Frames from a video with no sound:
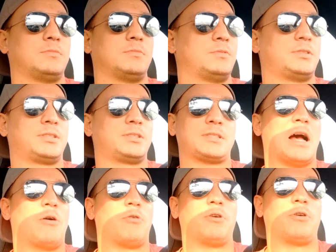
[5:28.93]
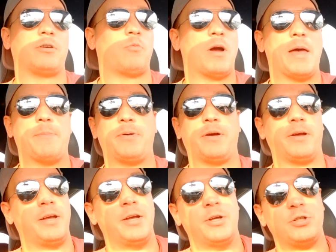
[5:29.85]
scour the web,
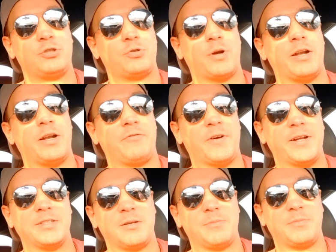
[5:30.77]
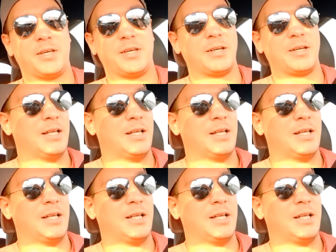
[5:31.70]
trying to find something.